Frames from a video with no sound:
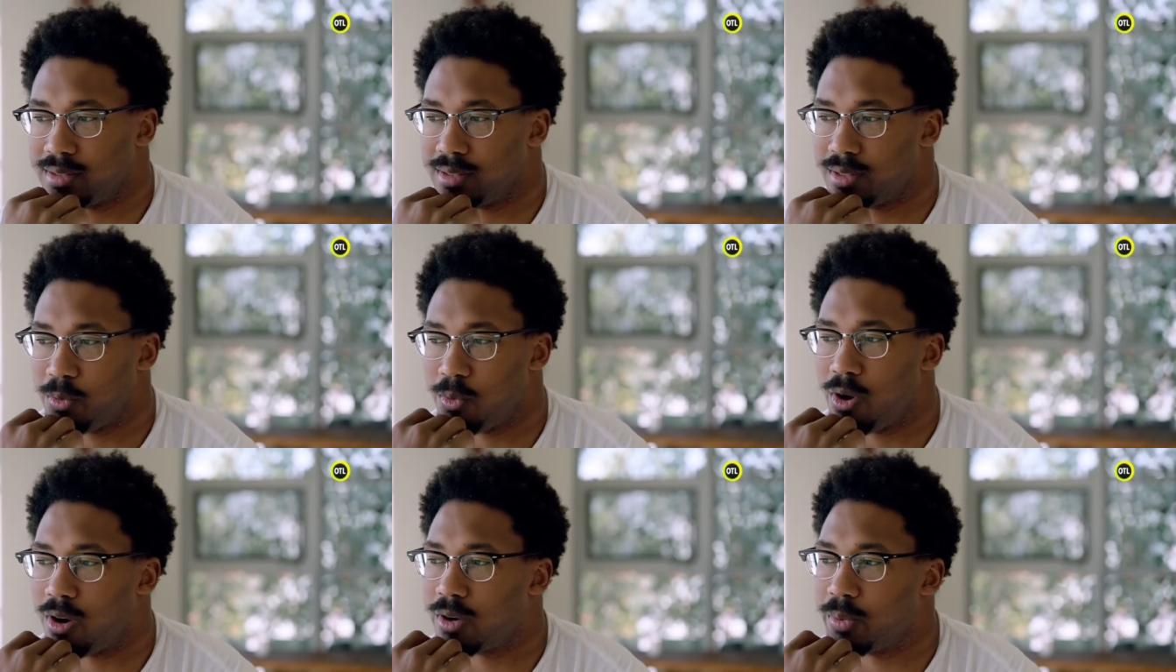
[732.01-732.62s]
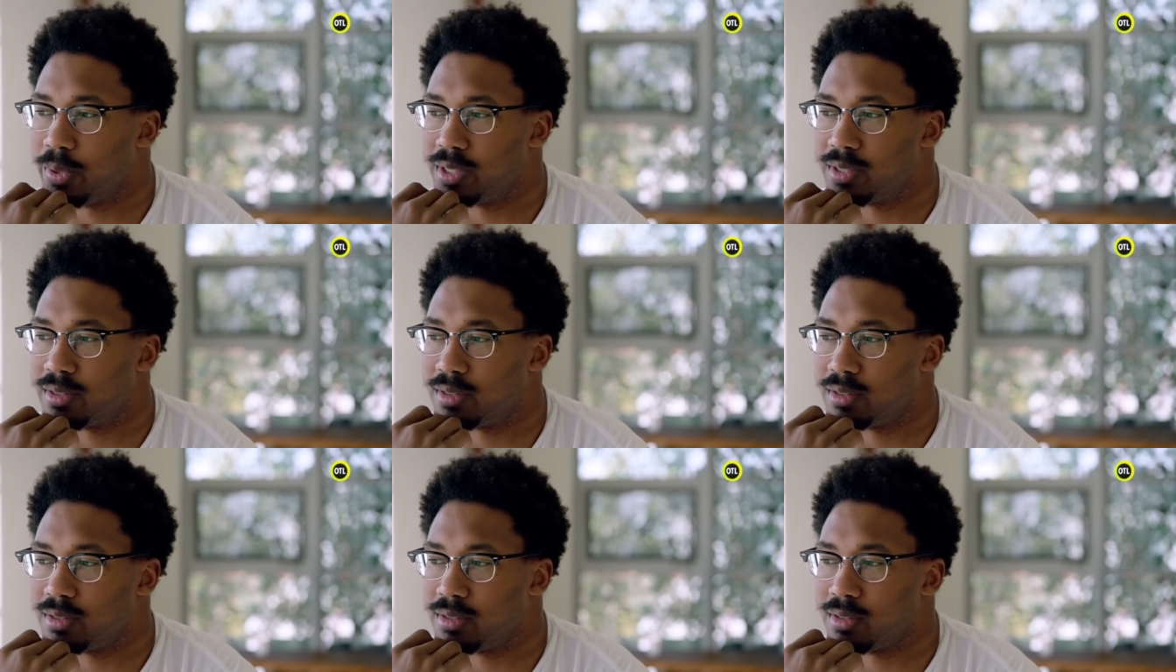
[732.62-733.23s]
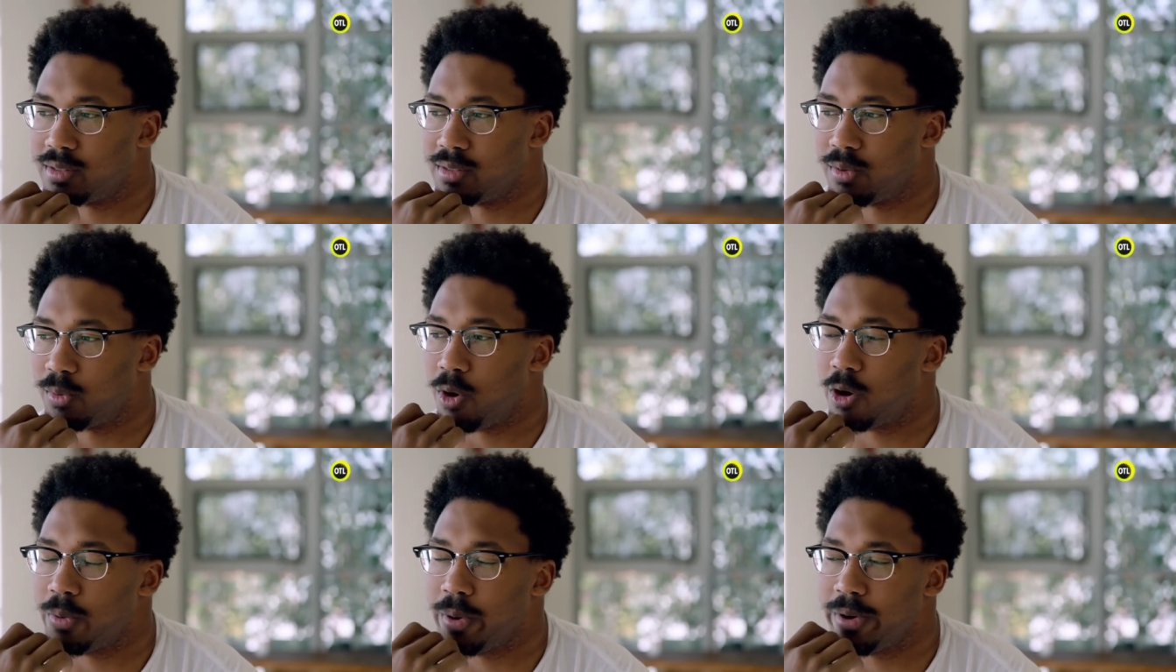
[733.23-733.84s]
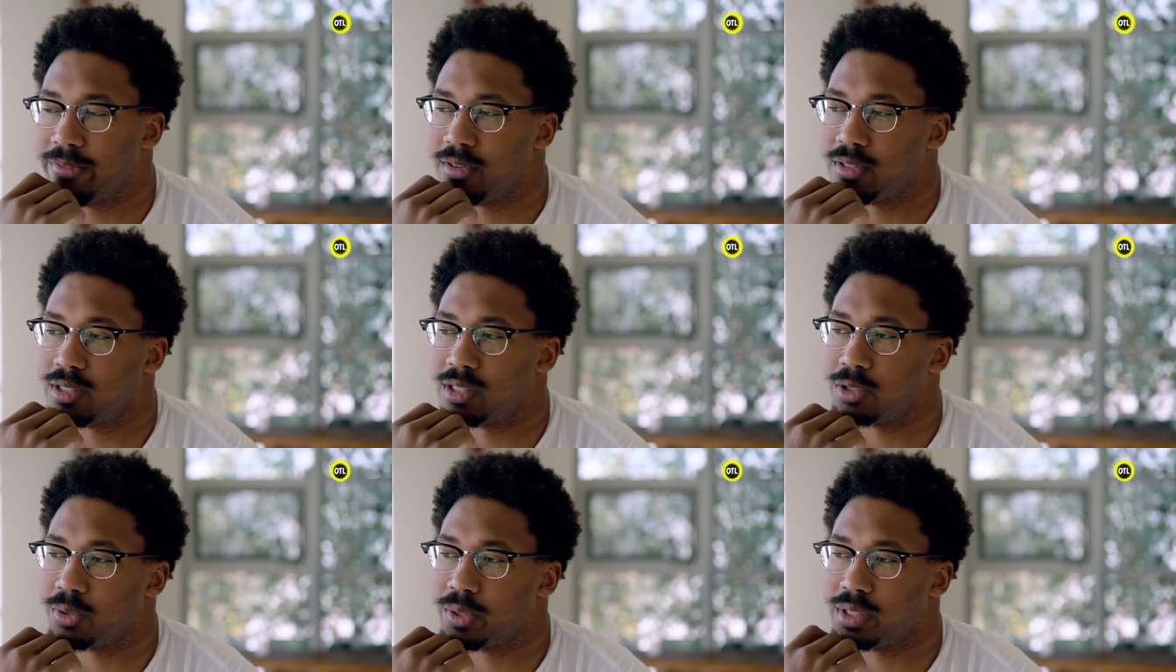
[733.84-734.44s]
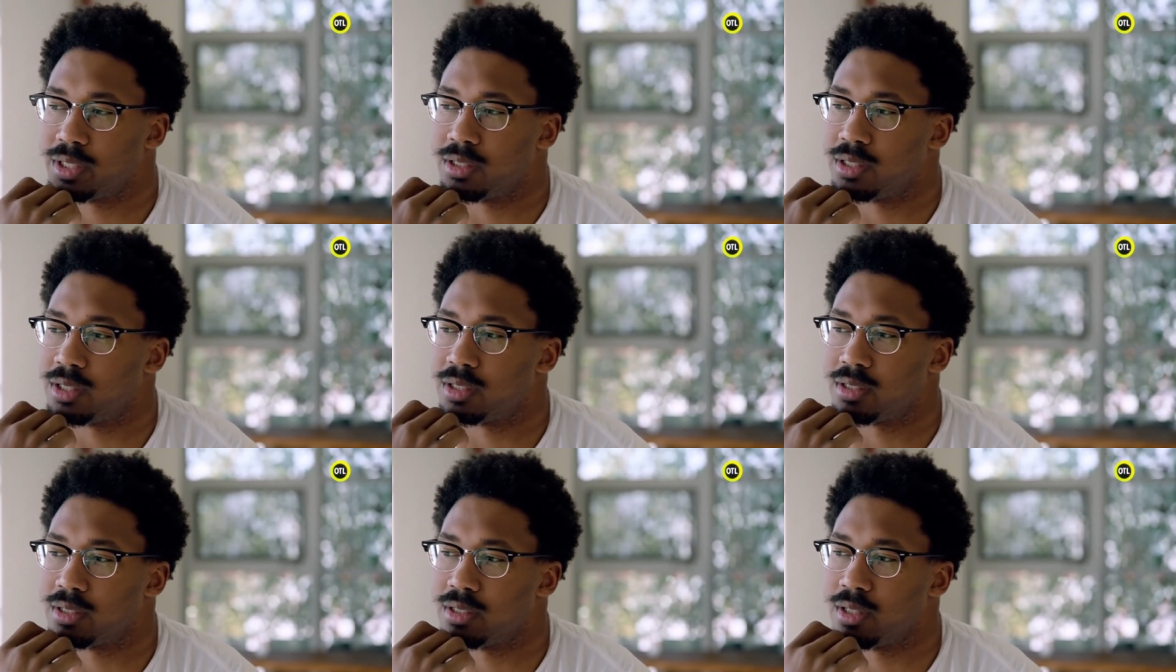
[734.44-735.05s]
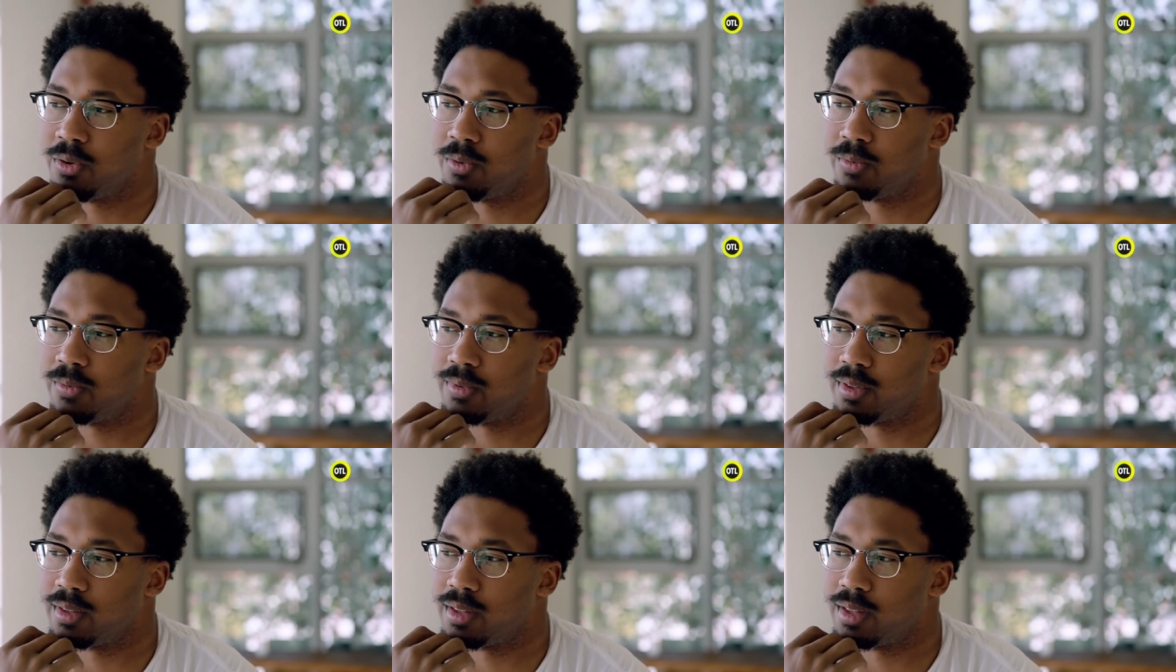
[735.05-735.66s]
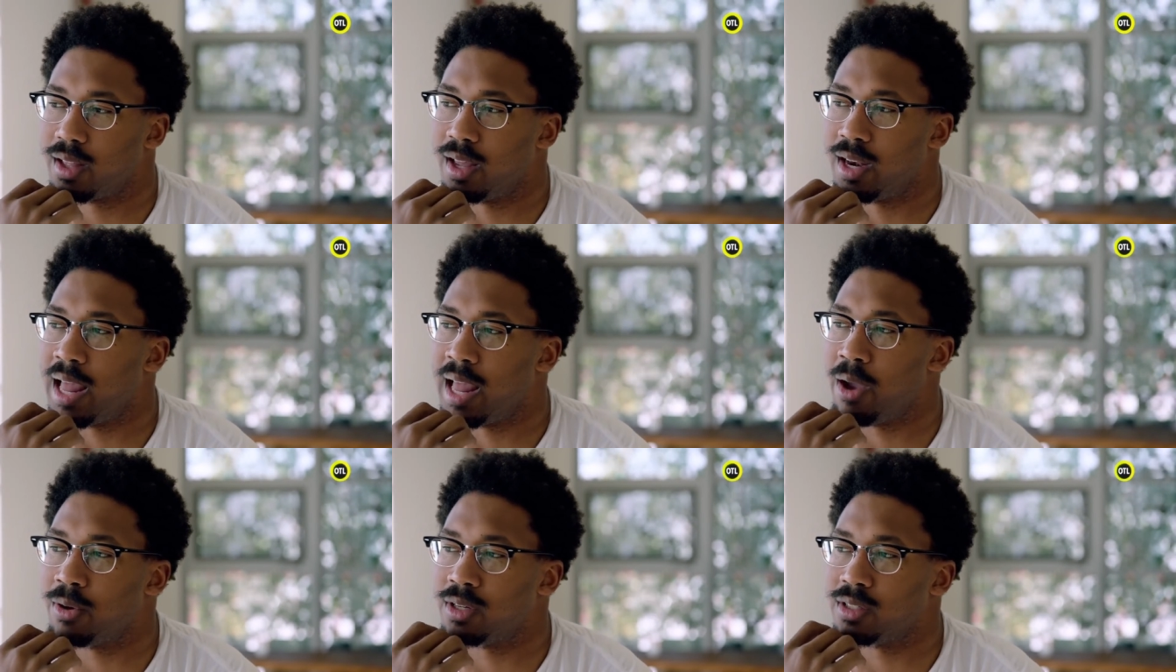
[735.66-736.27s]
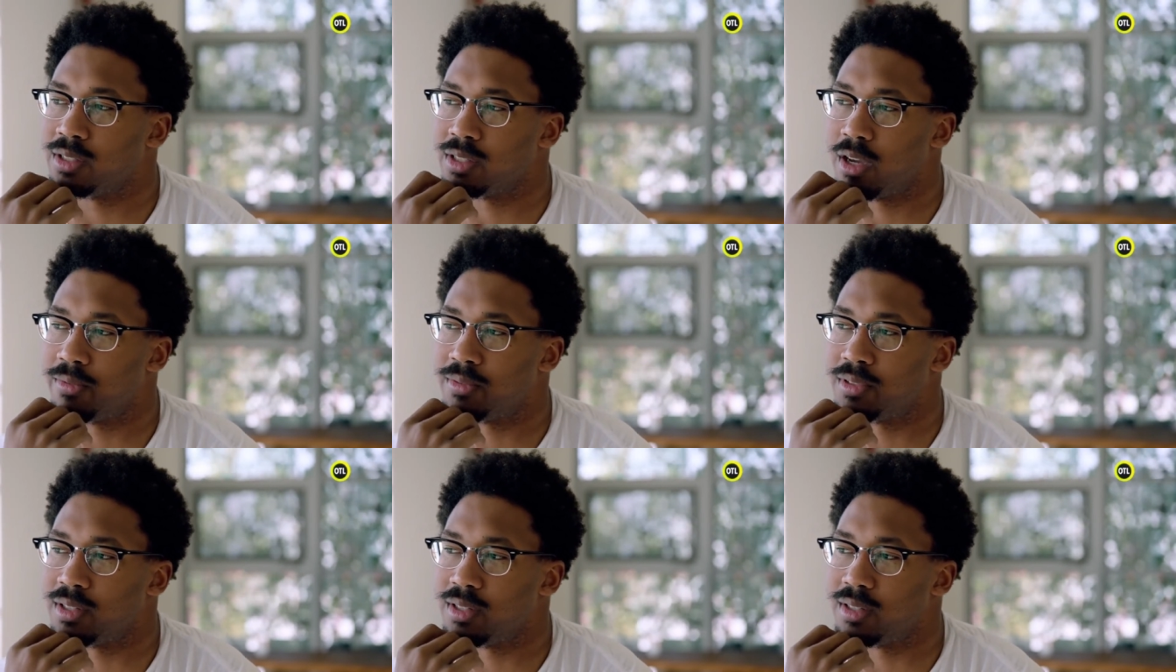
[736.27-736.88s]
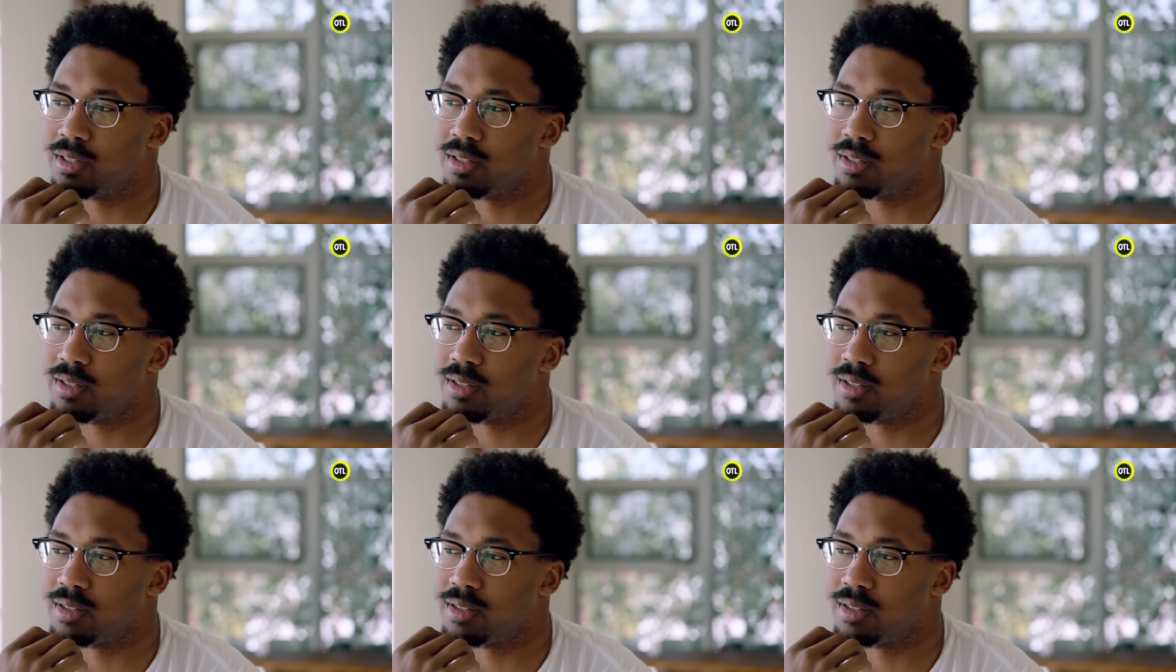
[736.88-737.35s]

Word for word: you know, walking away, walking away from the situation, just you know, allowing yourself to